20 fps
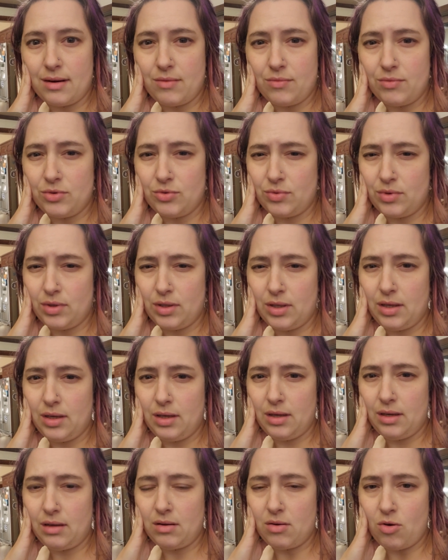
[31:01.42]
I was
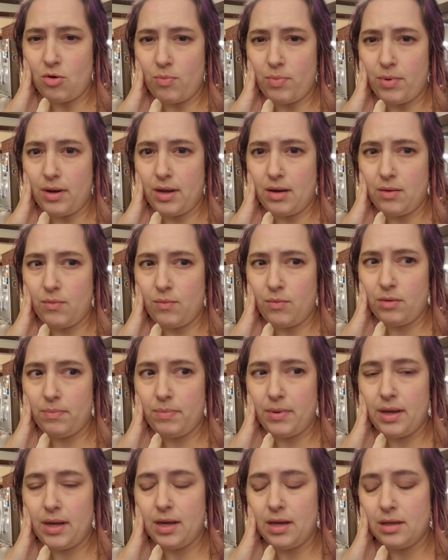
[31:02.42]
really hoping it would
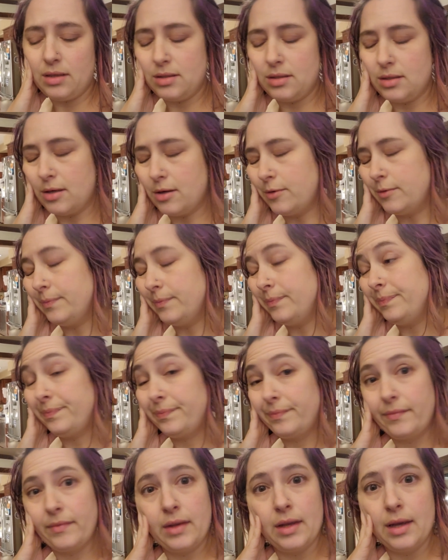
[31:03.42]
be. So
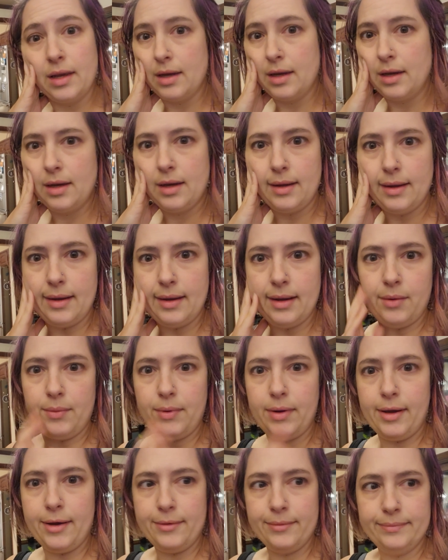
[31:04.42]
here
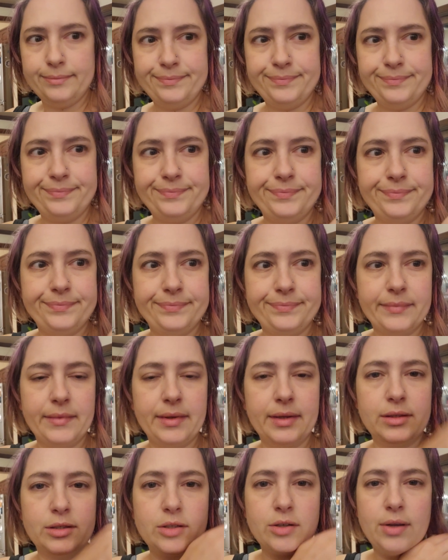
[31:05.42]
we go.
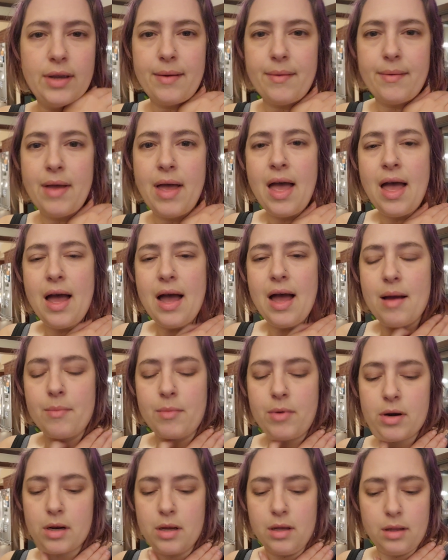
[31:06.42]
So yeah, I'm
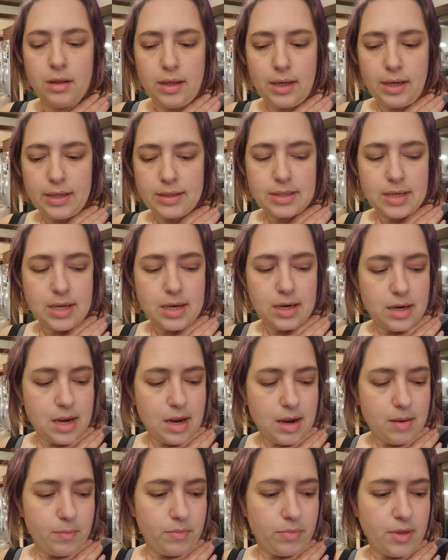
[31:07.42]
gonna, like I said,
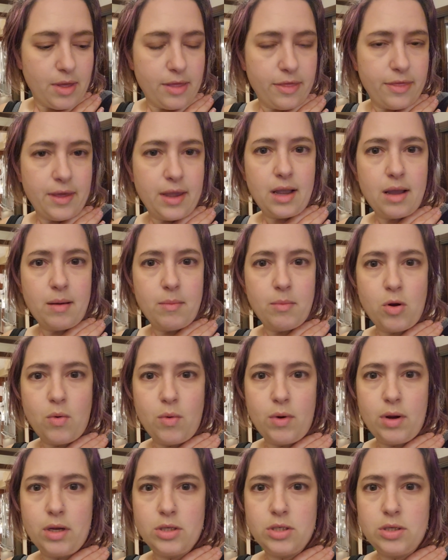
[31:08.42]
I think I'm
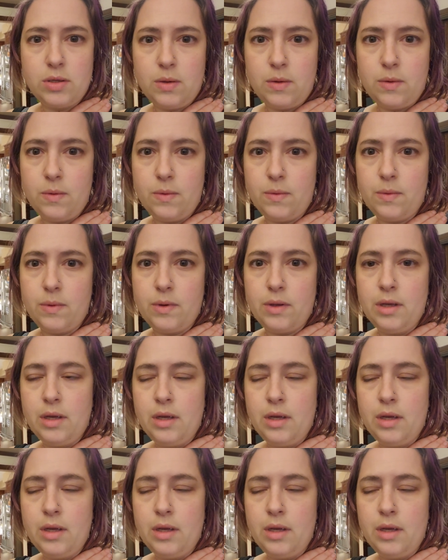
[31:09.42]
going to